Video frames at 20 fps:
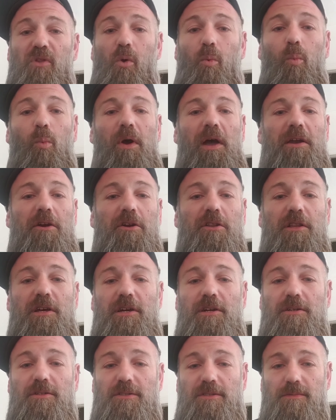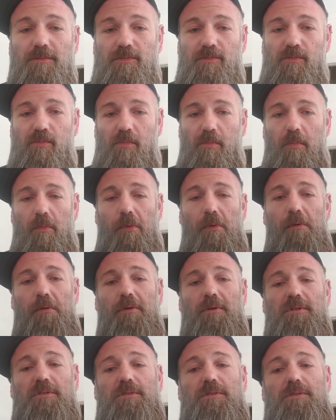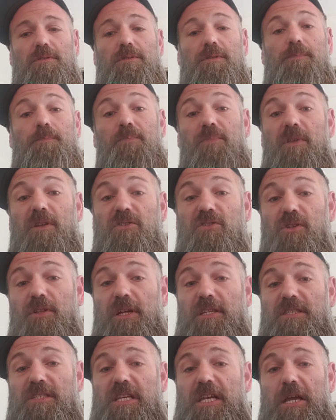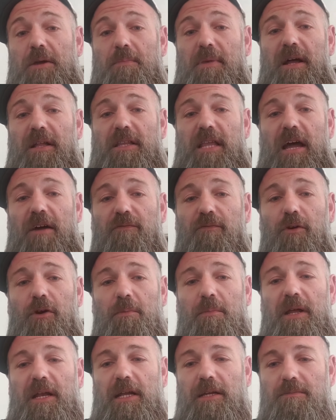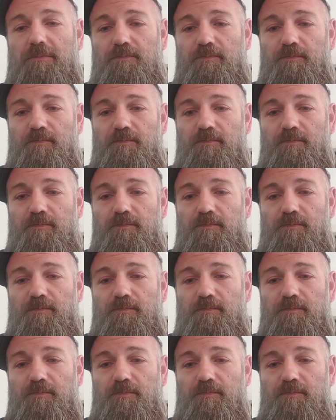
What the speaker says: Win or lose. So let's think about that for a minute.